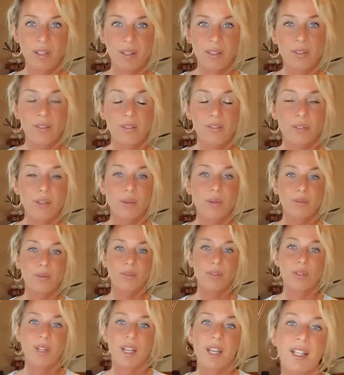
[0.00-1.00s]
So
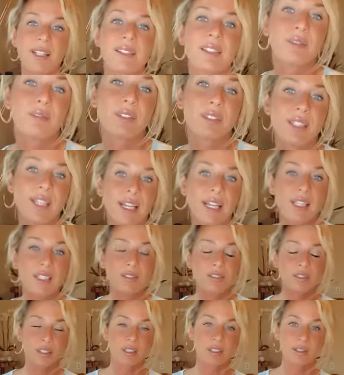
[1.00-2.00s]
today's
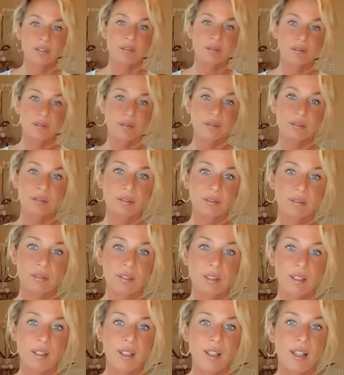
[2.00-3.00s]
invitation
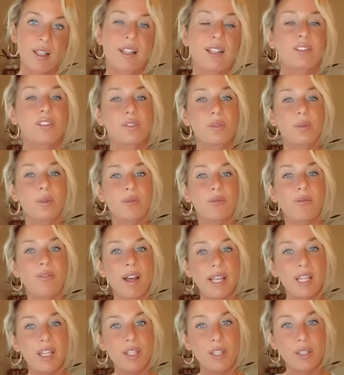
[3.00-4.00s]
is to
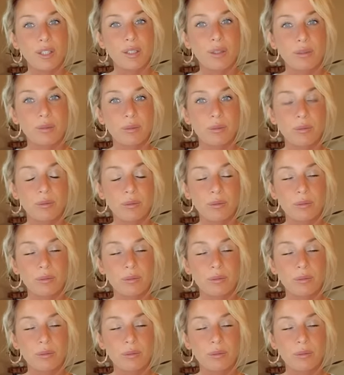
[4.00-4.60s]
invite you